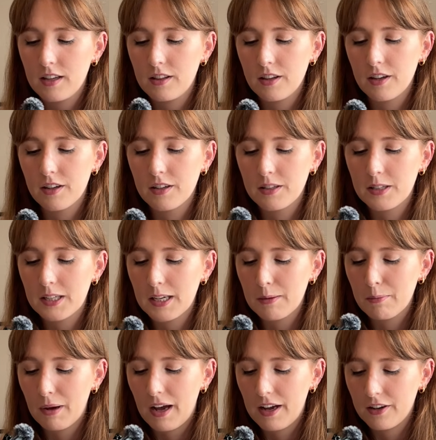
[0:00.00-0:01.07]
the
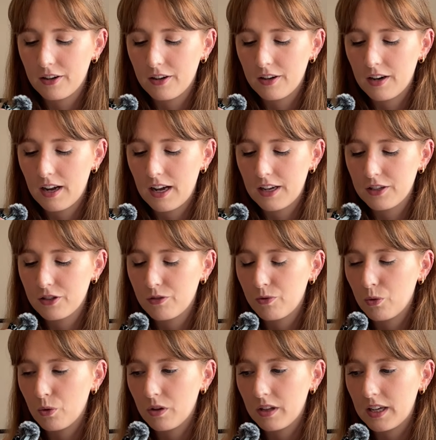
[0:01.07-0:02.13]
same pattern as
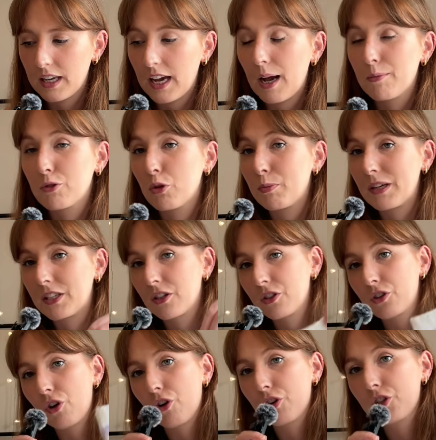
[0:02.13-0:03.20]
for the I'm So Basic
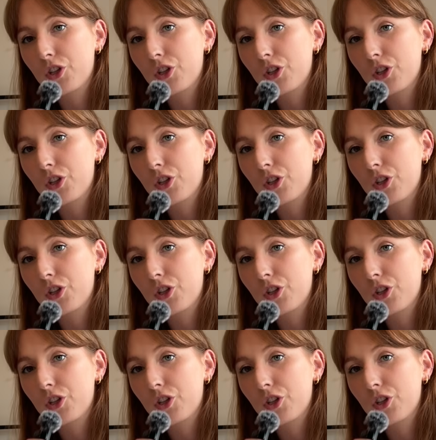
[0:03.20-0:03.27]
sock.